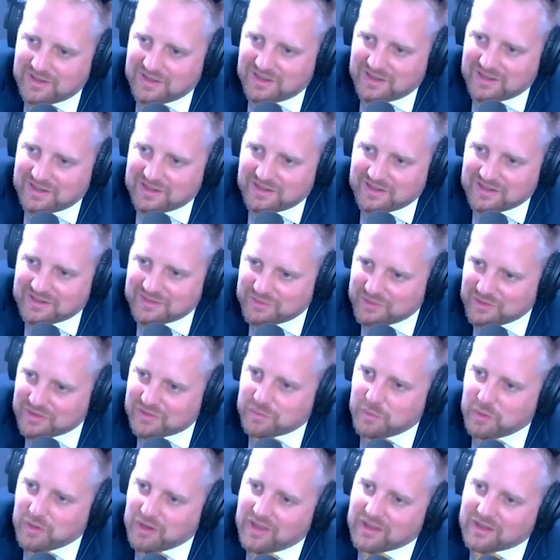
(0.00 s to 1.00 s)
And
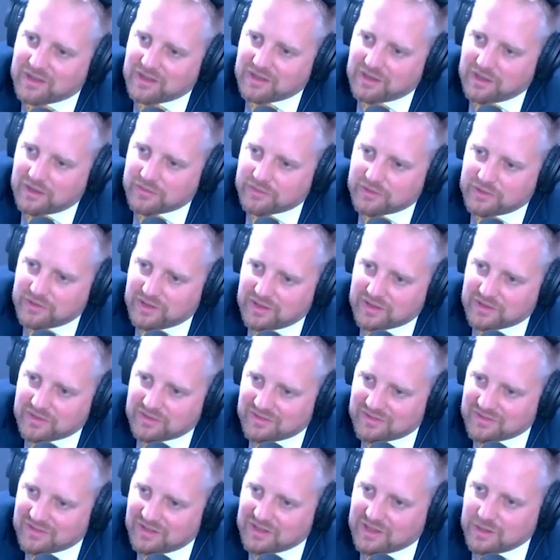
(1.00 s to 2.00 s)
it's more like a
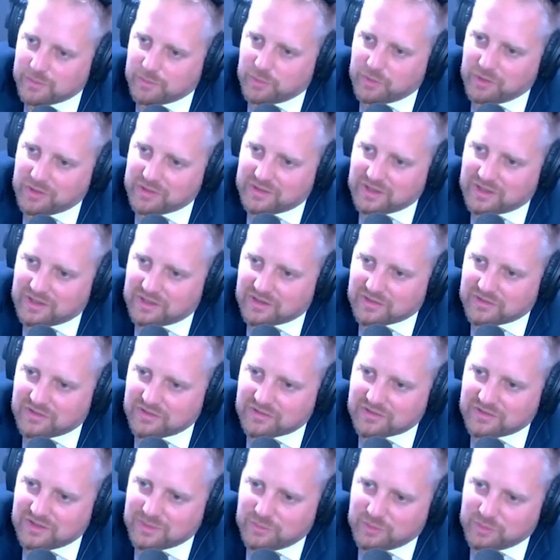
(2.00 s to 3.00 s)
governance. It's like a political
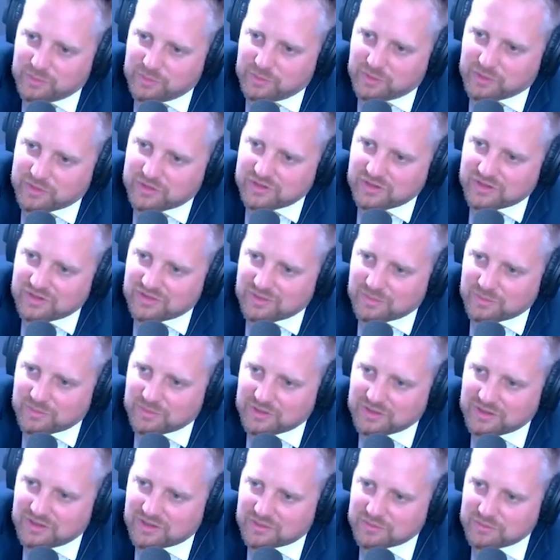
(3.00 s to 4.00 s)
system on blockchain,
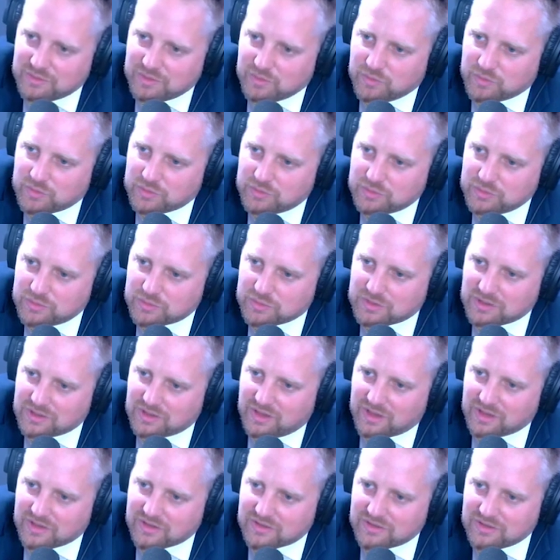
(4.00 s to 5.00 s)
something that we want to
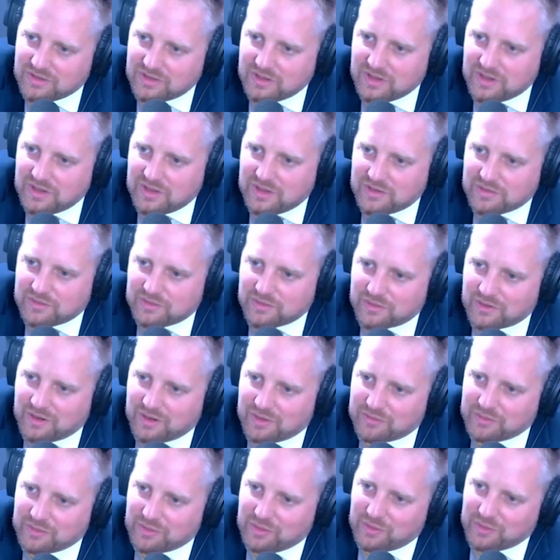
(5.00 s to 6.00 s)
utilize for
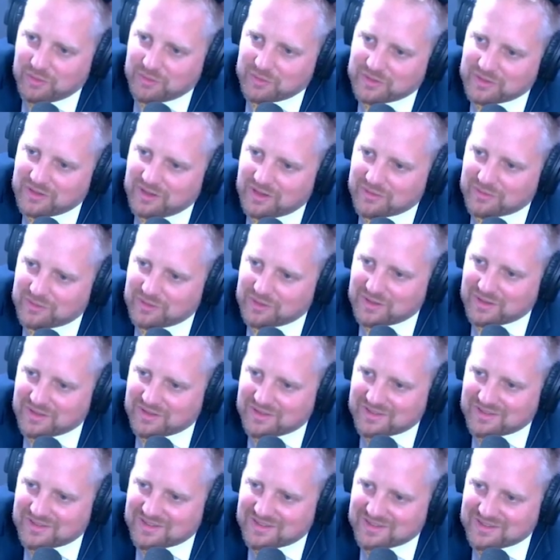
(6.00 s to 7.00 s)
our own
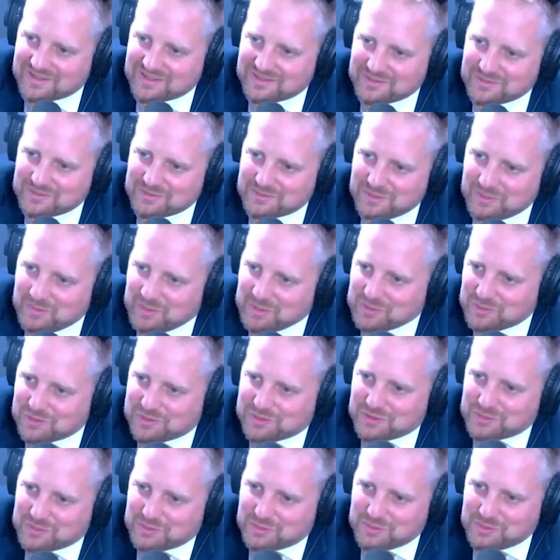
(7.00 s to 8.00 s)
governance. And we want to
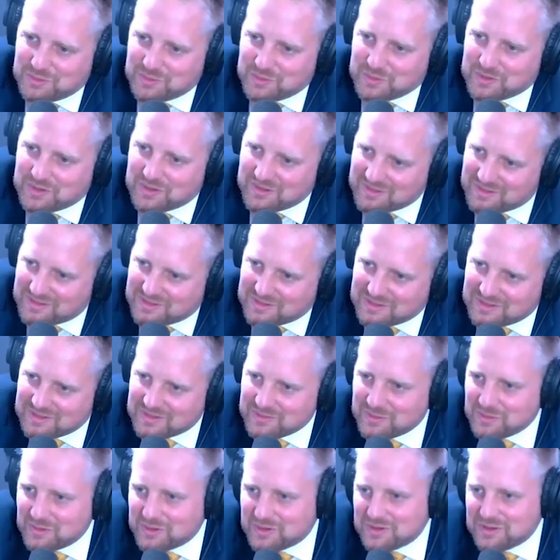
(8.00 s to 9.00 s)
show to the world
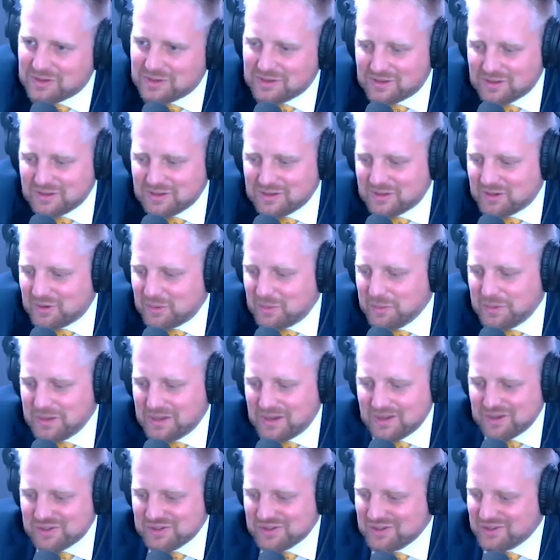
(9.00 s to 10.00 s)
what the
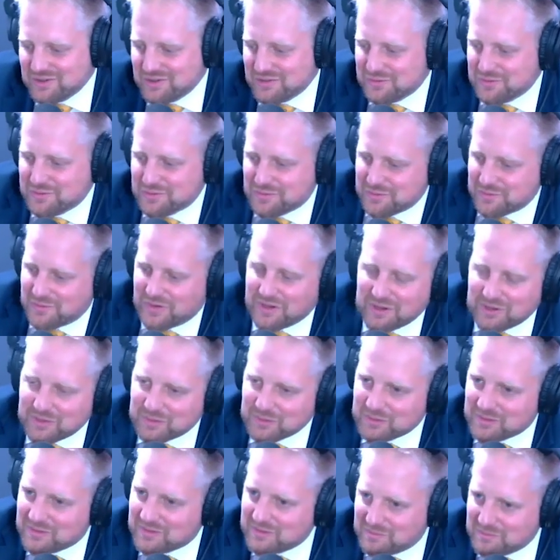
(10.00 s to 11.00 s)
combination of very
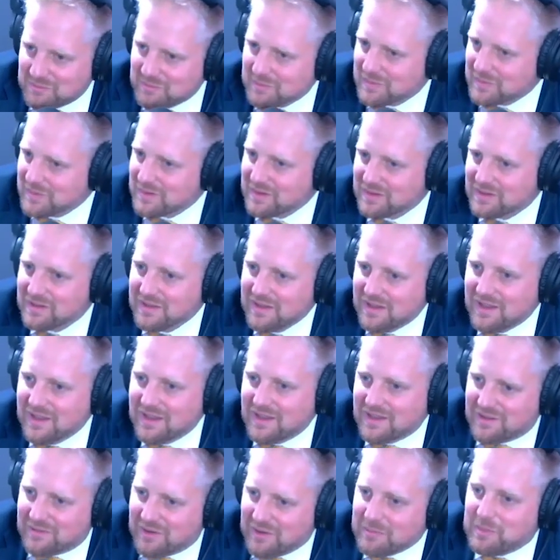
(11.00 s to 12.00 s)
good
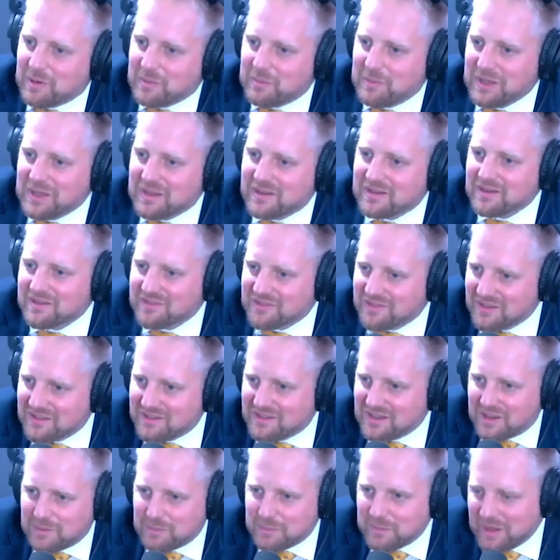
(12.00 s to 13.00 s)
Republican
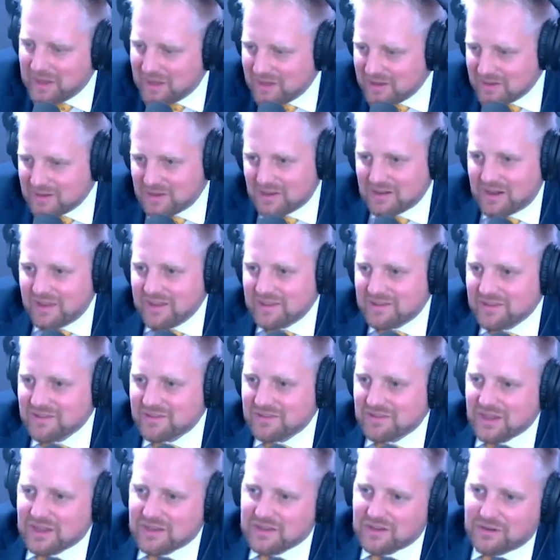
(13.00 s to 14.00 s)
setup and the
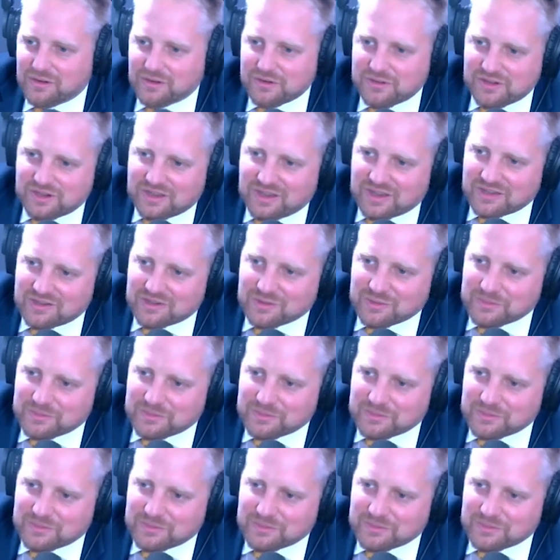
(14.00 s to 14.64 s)
latest technology can do.